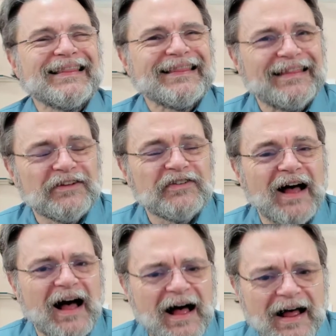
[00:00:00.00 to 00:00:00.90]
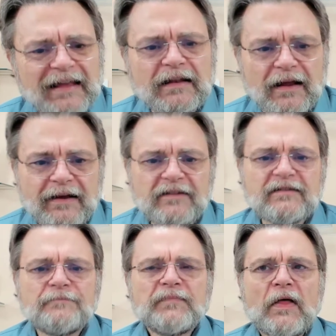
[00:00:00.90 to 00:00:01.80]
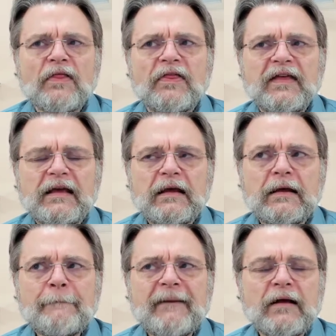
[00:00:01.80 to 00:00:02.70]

This highlights the